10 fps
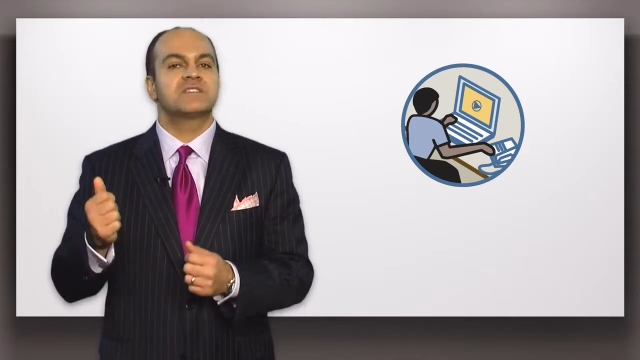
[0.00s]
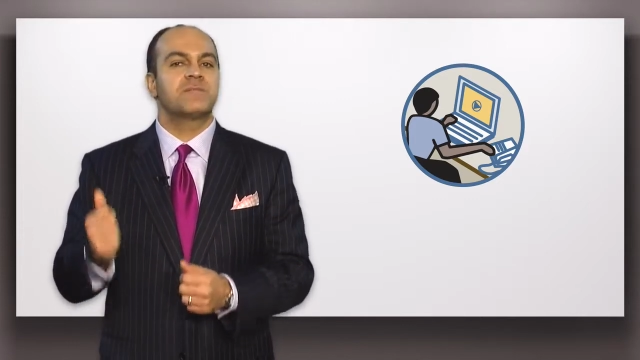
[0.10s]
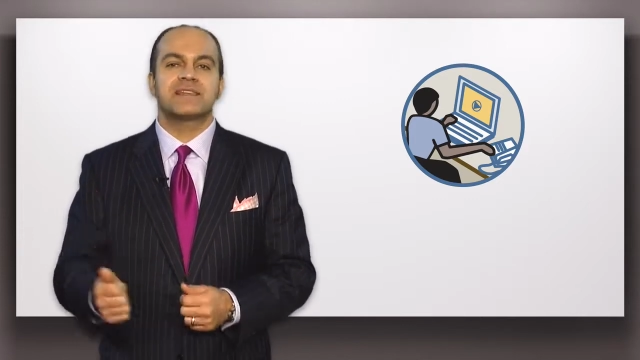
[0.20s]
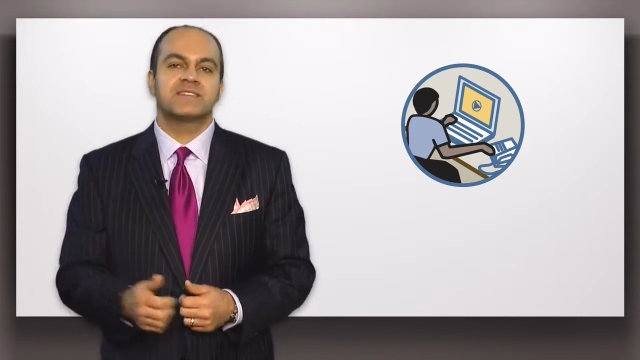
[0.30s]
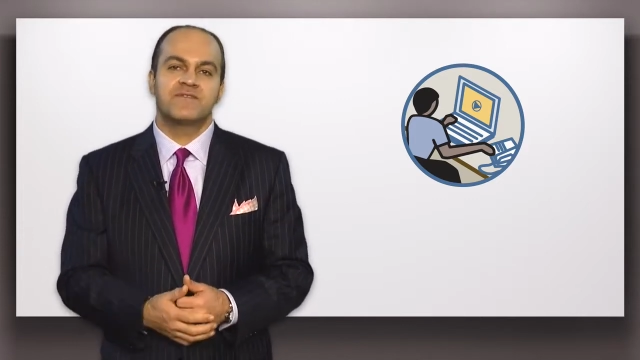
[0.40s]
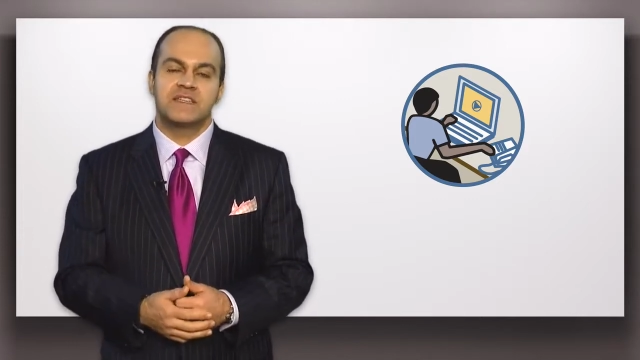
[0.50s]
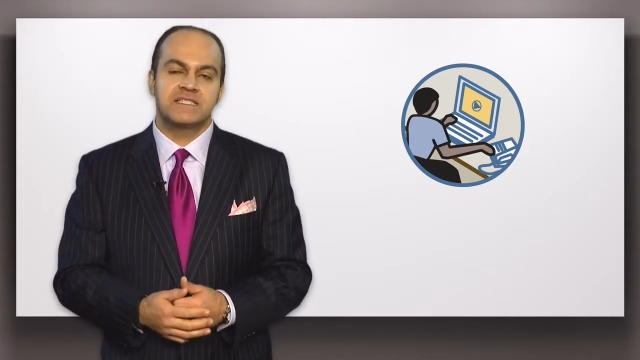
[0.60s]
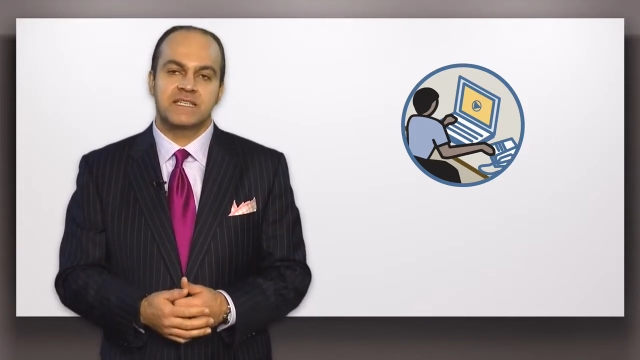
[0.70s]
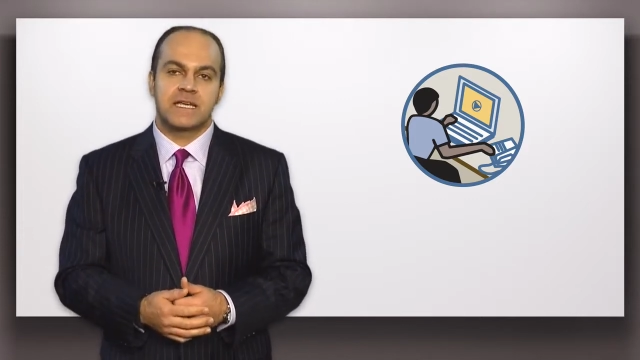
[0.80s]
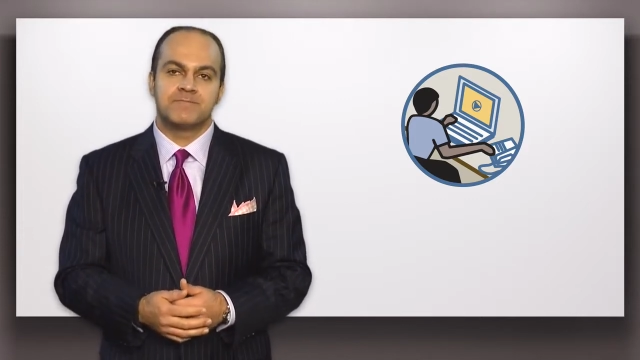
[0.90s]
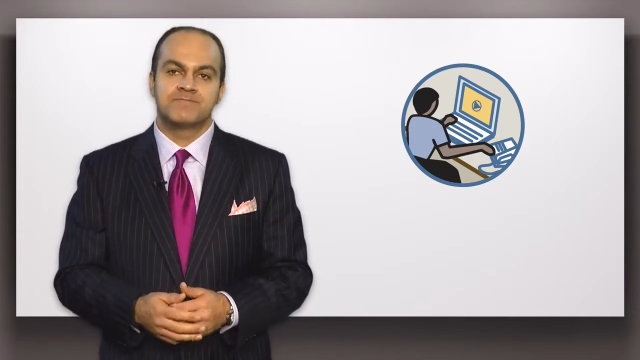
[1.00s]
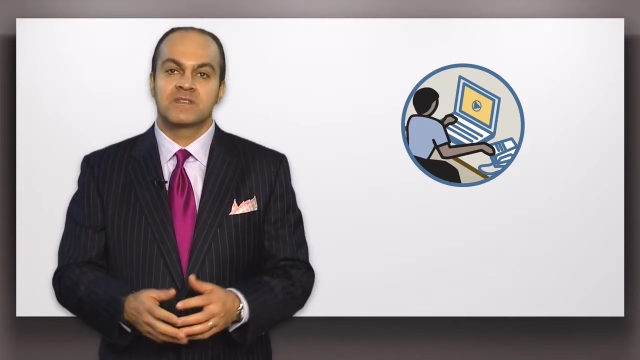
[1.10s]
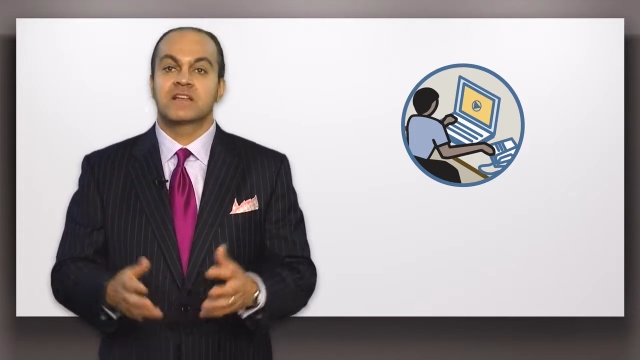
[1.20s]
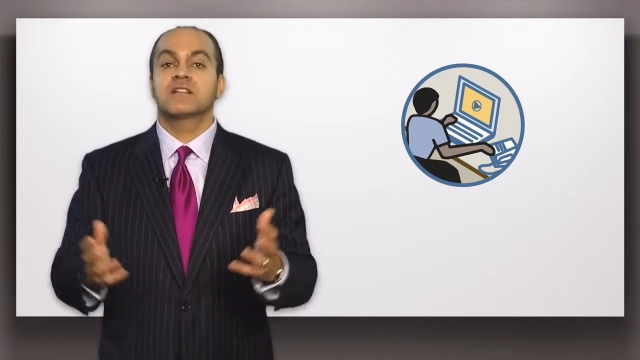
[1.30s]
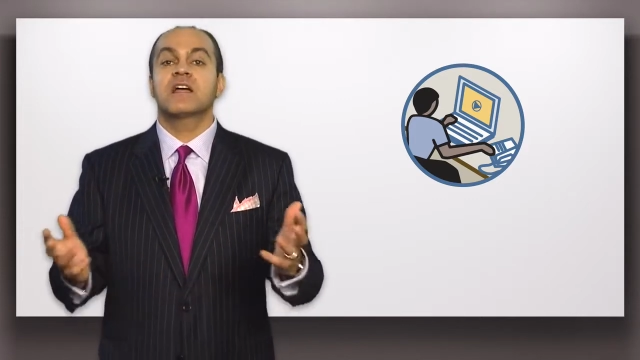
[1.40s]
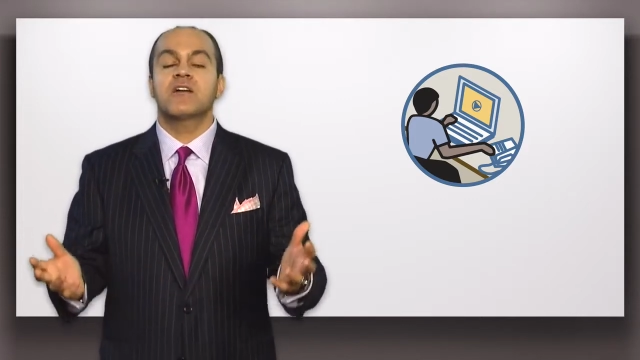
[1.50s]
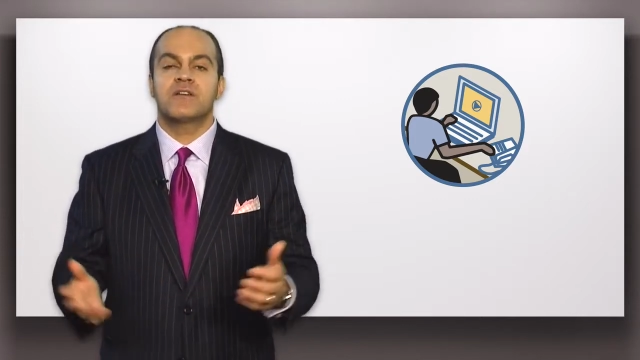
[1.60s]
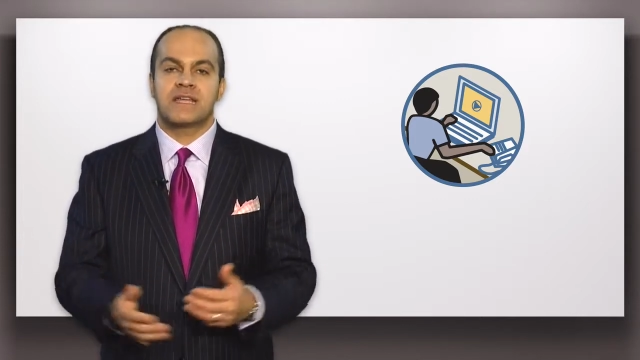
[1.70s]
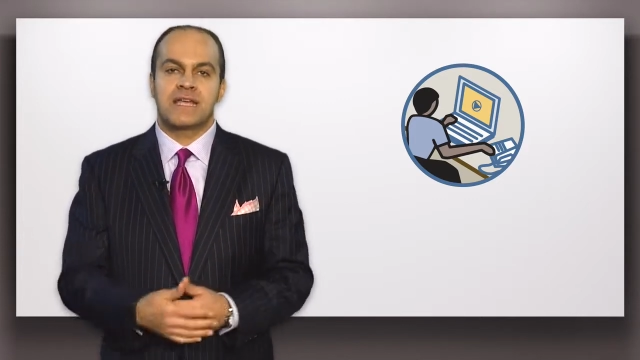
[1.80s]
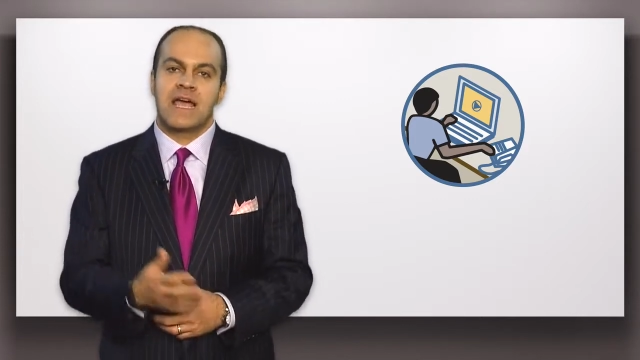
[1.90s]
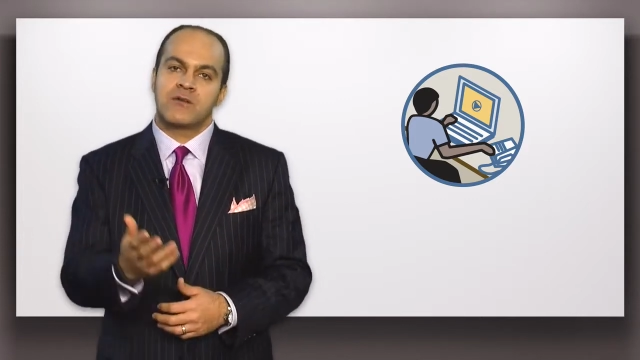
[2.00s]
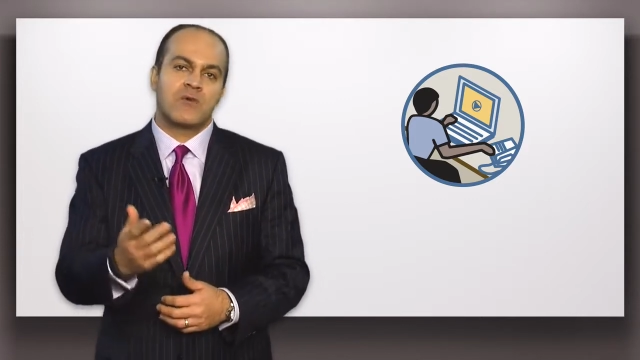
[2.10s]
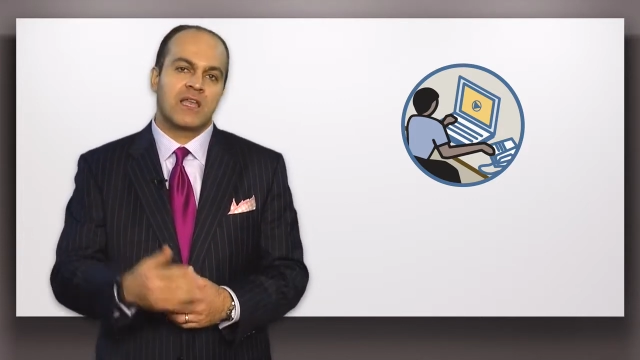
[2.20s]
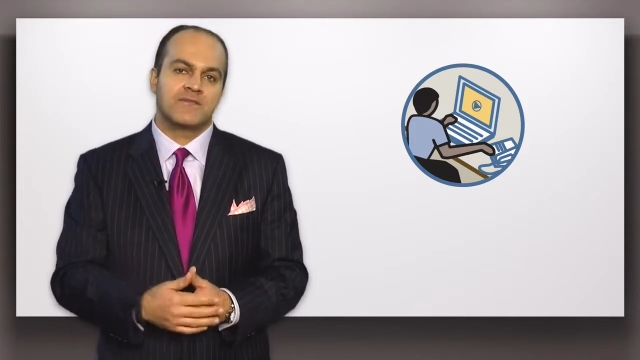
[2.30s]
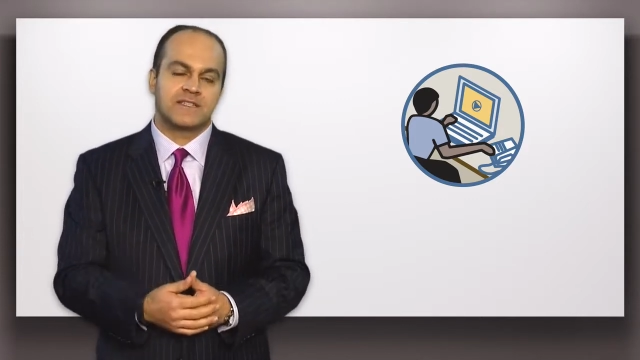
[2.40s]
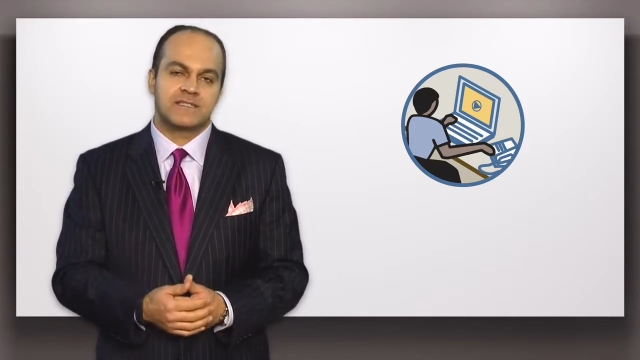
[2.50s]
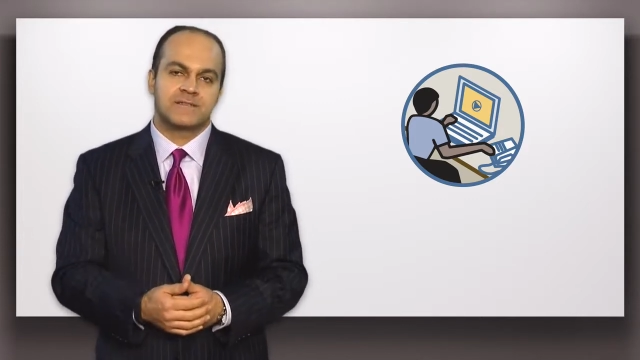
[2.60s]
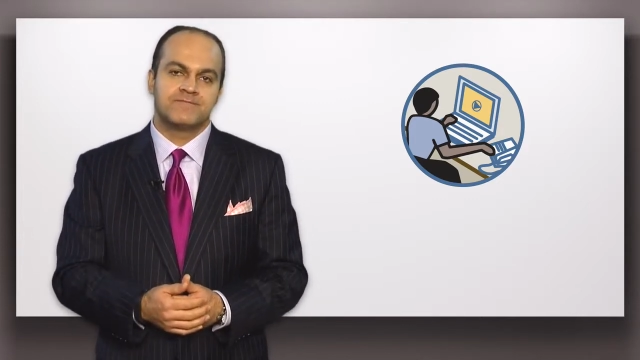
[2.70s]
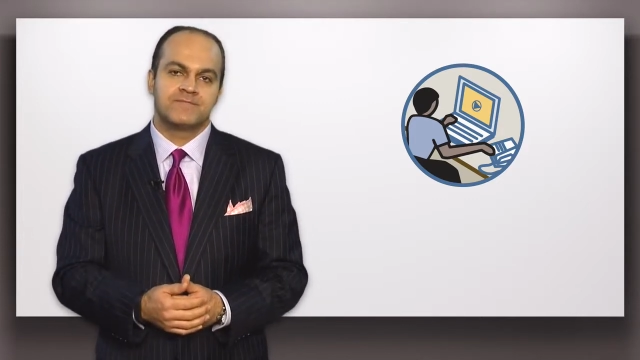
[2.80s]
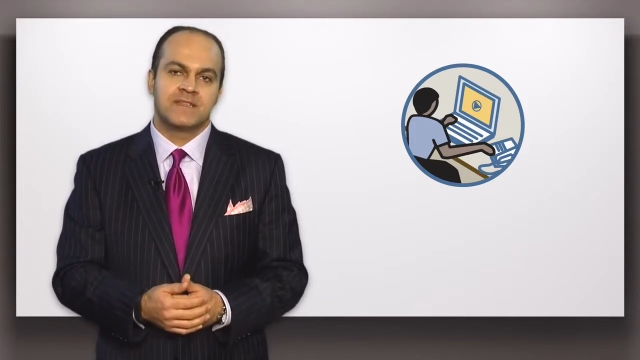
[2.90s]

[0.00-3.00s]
specificity, clarity, and relevance.